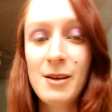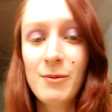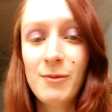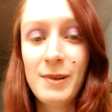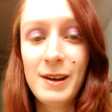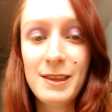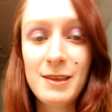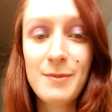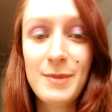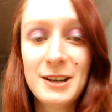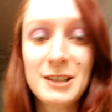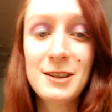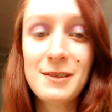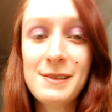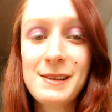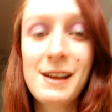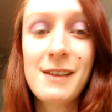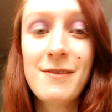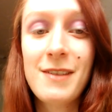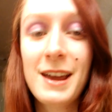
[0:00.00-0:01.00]
with a bunch of
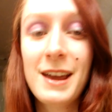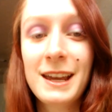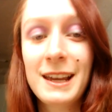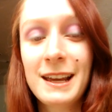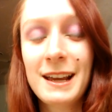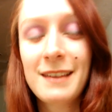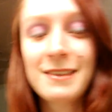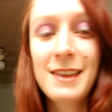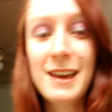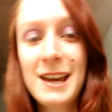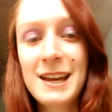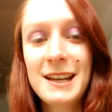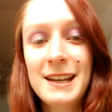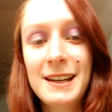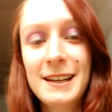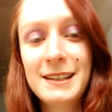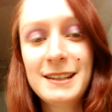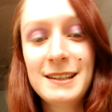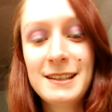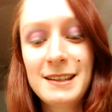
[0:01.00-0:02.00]
stuff hanging at the
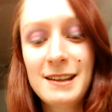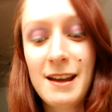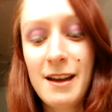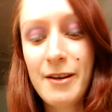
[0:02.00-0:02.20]
end.